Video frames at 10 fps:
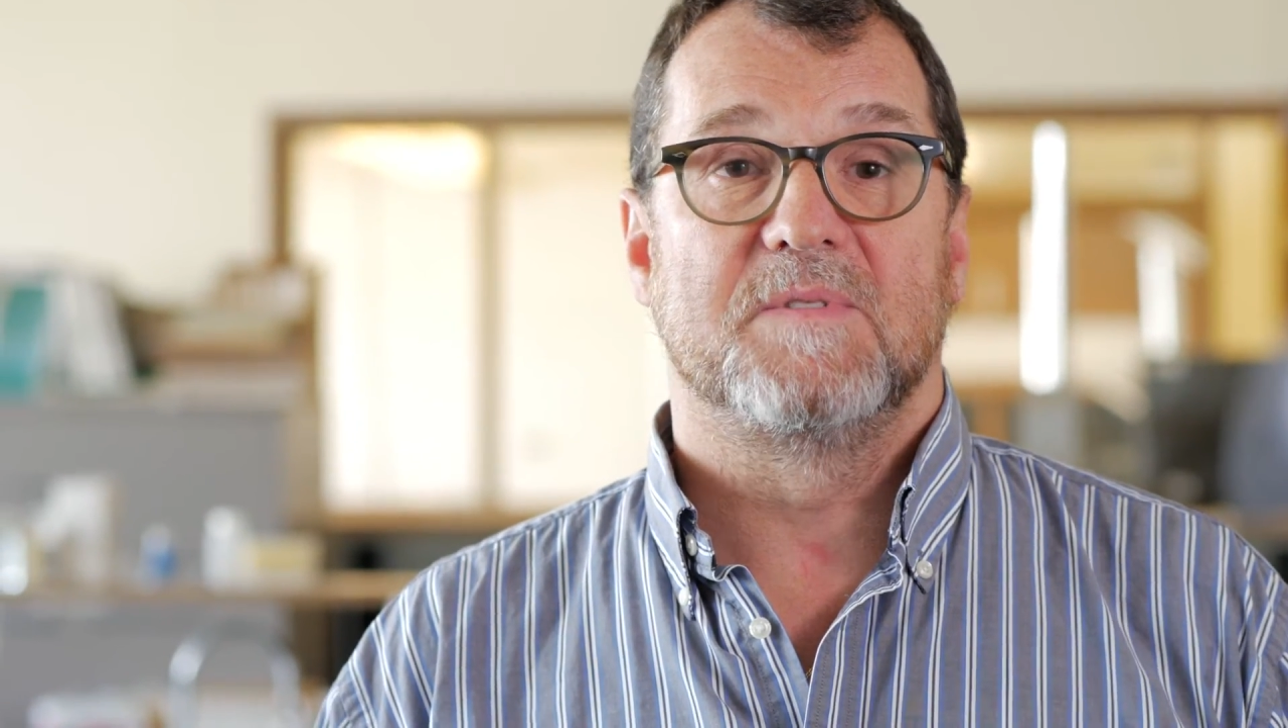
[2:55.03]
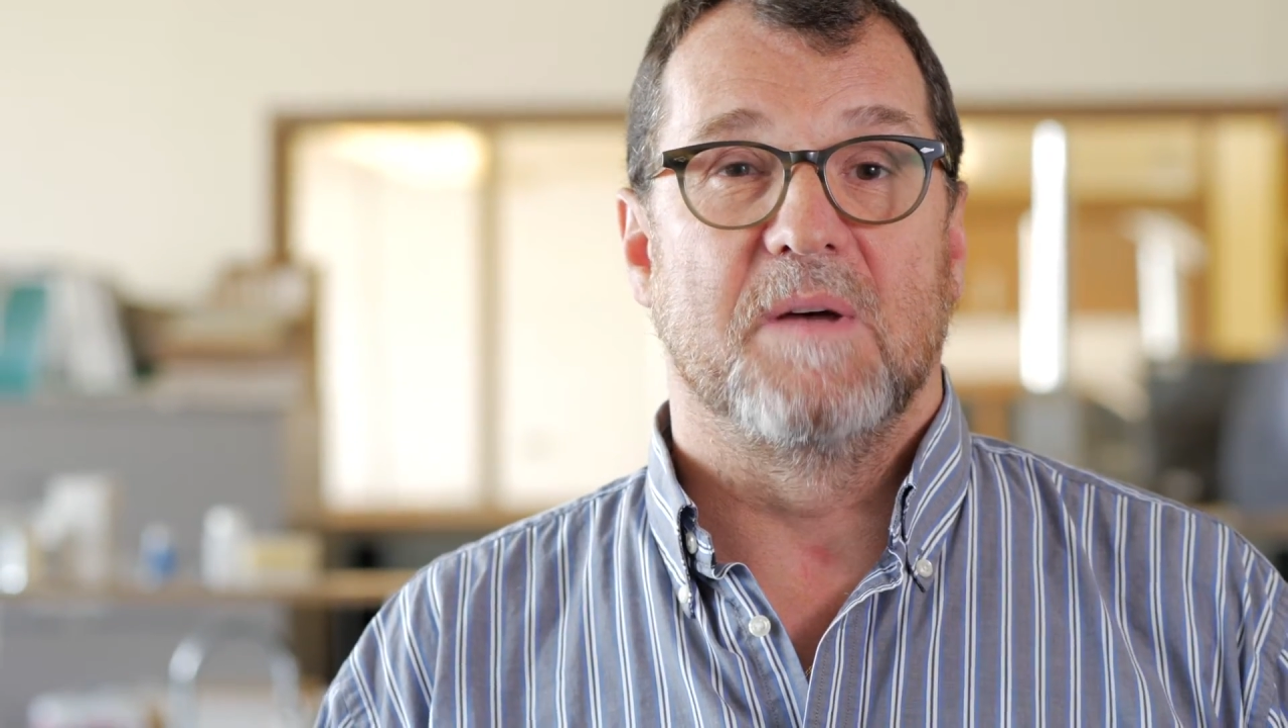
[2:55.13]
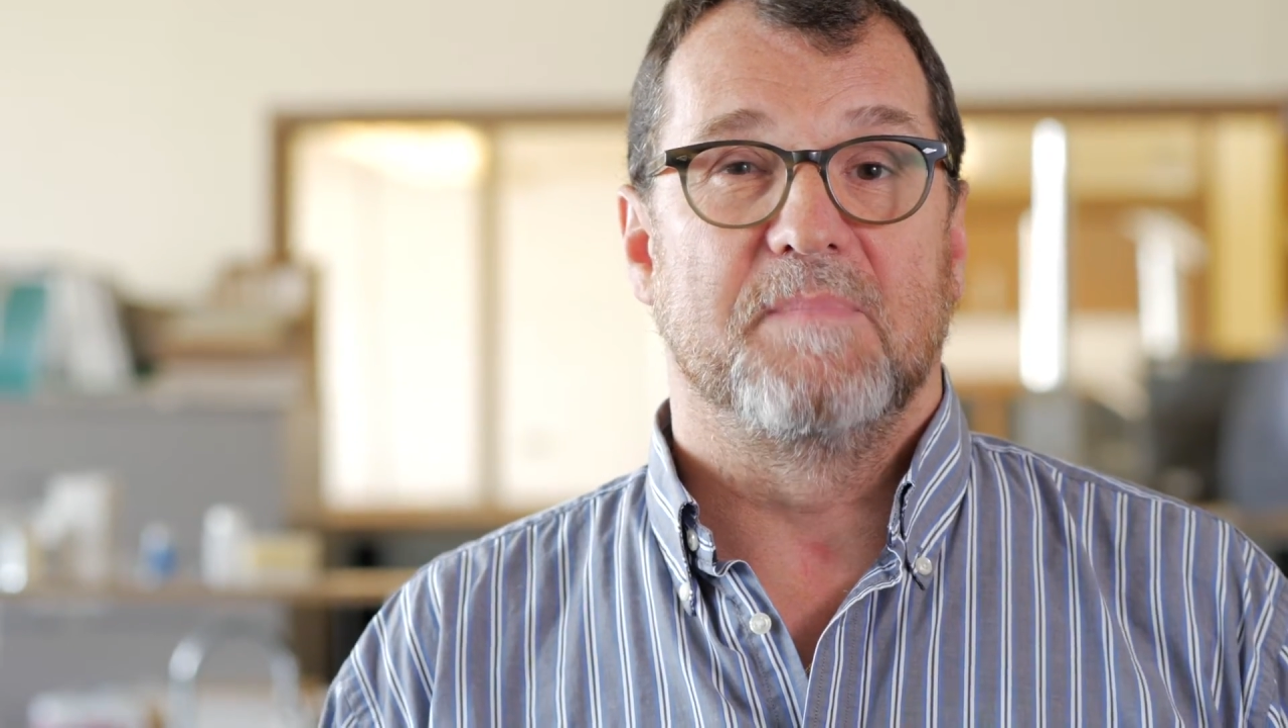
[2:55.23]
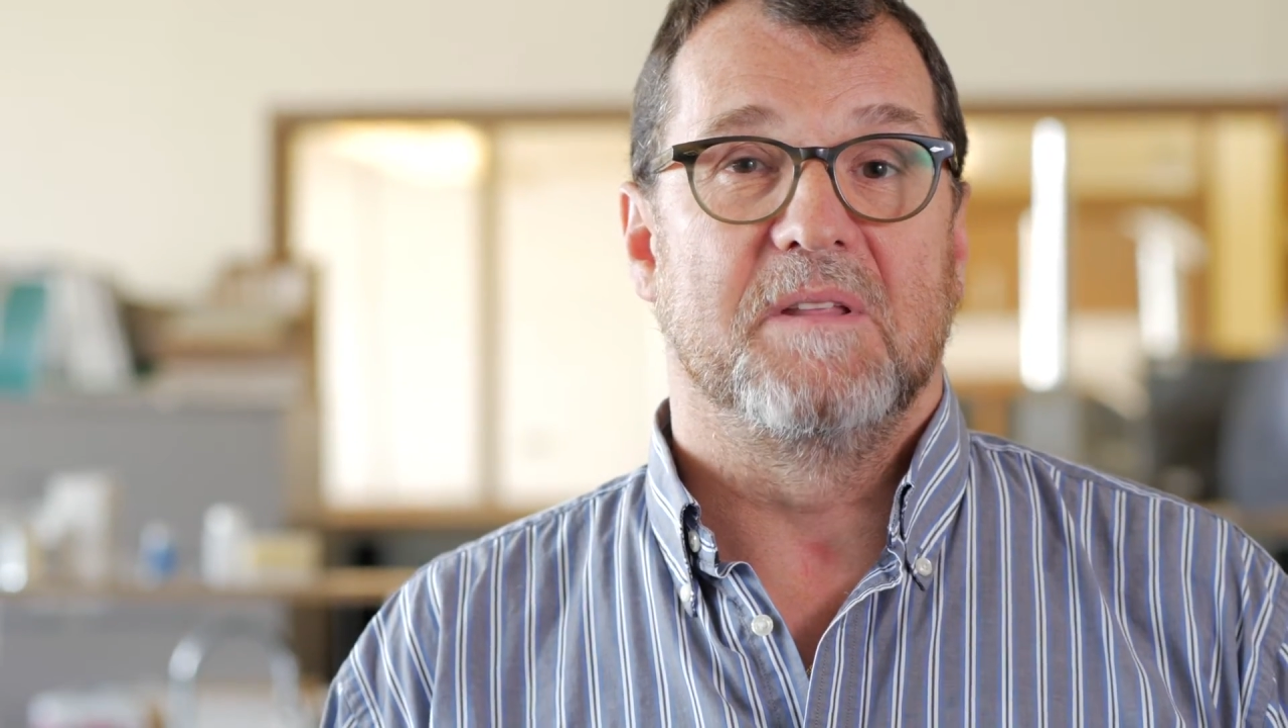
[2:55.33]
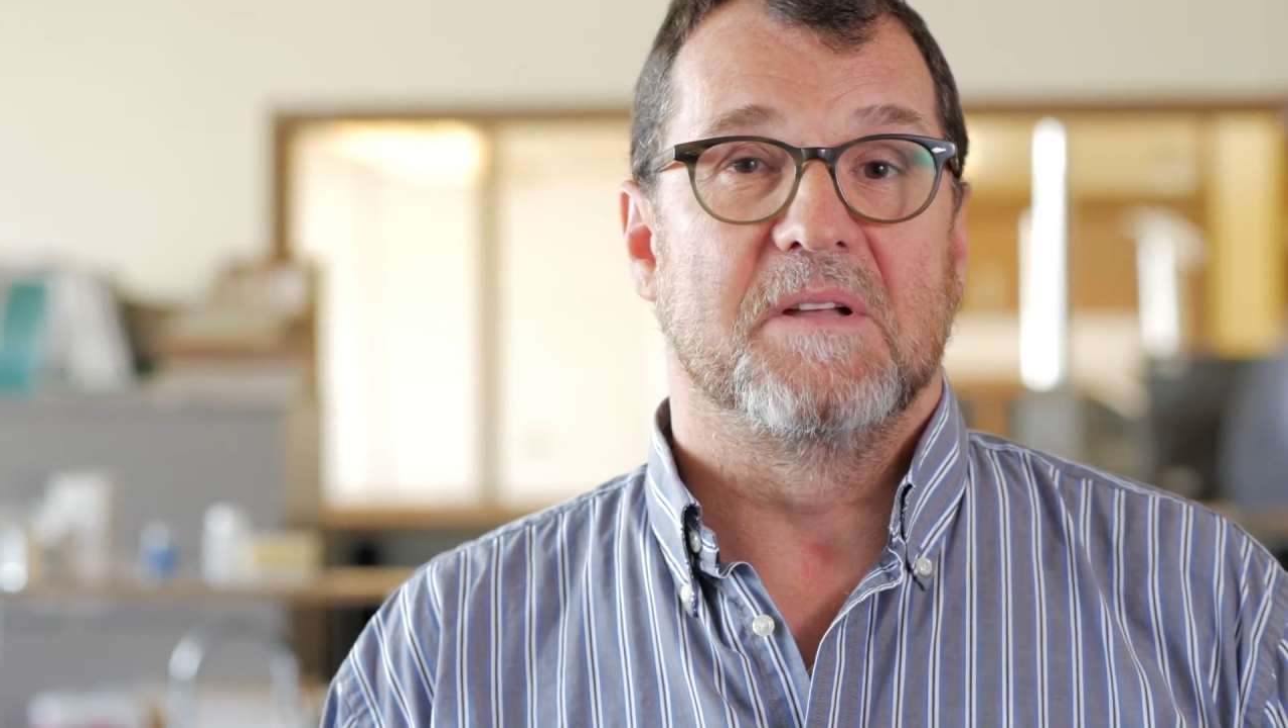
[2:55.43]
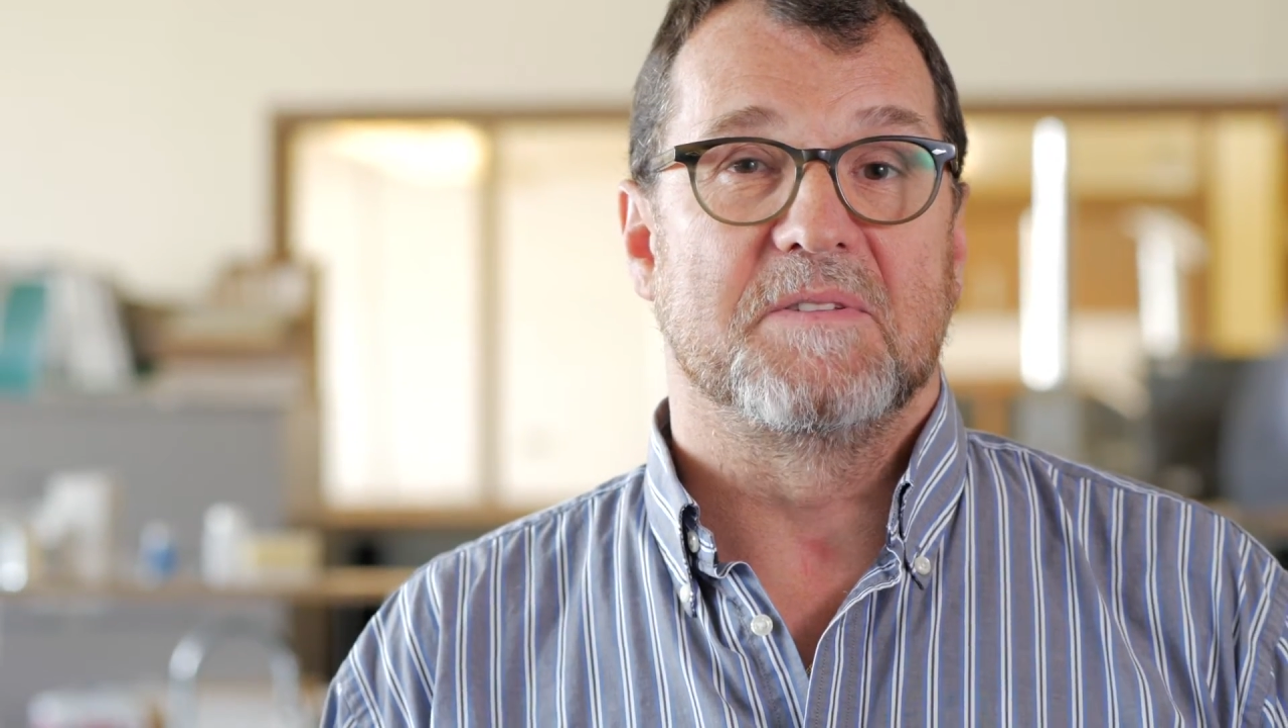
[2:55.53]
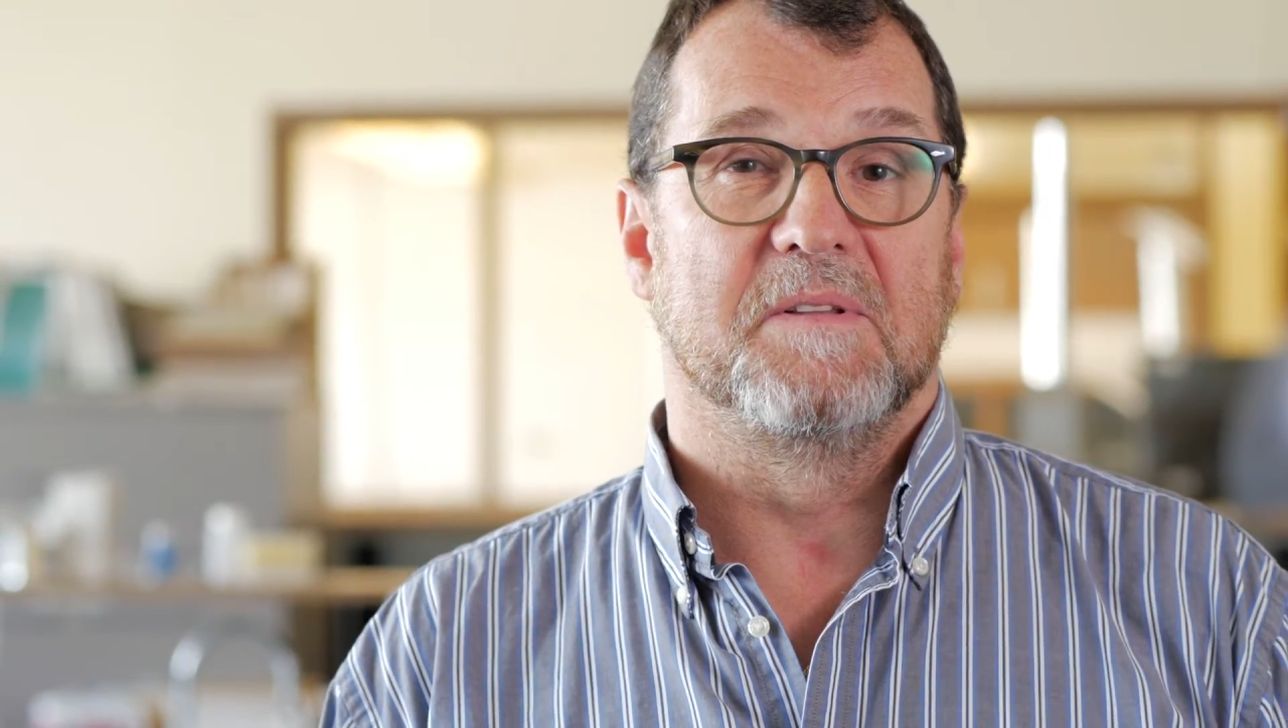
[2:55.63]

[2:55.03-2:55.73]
something that's